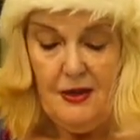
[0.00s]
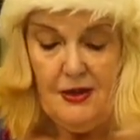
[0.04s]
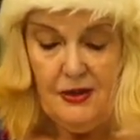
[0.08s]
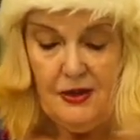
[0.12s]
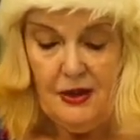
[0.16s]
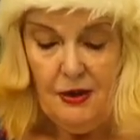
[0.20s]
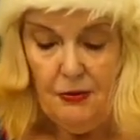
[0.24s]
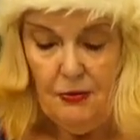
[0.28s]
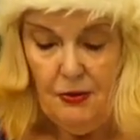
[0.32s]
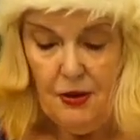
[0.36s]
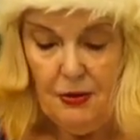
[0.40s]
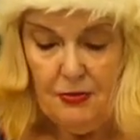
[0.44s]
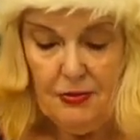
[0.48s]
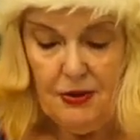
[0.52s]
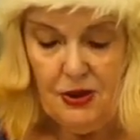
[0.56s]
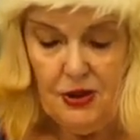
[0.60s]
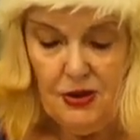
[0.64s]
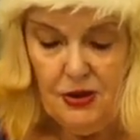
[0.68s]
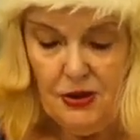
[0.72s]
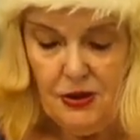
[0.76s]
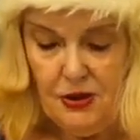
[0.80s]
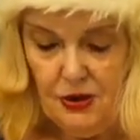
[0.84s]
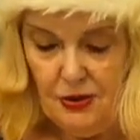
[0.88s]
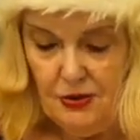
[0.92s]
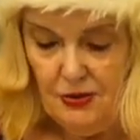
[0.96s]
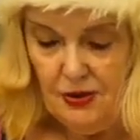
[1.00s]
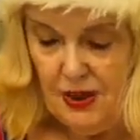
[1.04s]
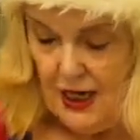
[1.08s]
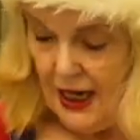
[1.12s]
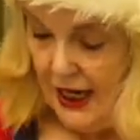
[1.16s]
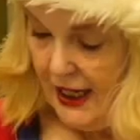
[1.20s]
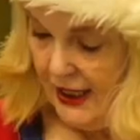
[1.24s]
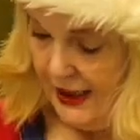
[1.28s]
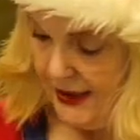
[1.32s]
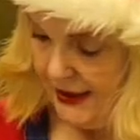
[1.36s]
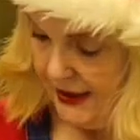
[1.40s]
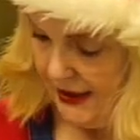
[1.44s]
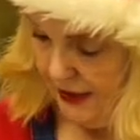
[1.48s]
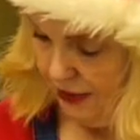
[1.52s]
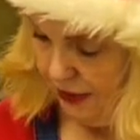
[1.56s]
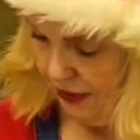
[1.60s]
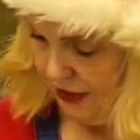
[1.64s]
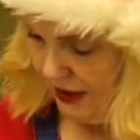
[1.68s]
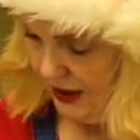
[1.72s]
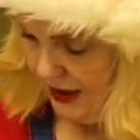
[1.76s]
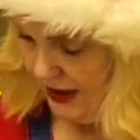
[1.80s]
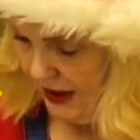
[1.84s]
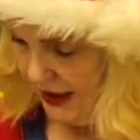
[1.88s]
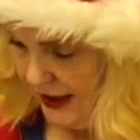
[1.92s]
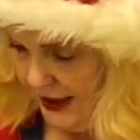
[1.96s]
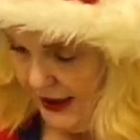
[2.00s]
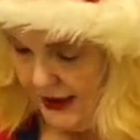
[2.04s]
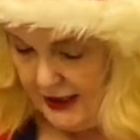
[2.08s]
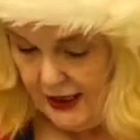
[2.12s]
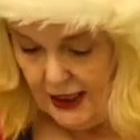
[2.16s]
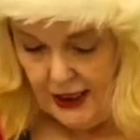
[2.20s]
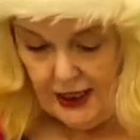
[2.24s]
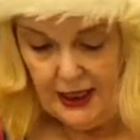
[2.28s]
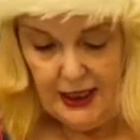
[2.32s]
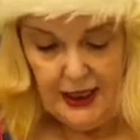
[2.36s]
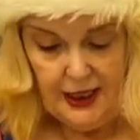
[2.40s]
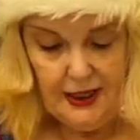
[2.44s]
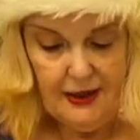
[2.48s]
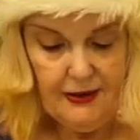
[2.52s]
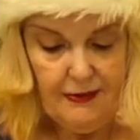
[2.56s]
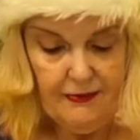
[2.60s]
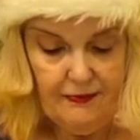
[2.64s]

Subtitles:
So what I'm going to do next, what does it say?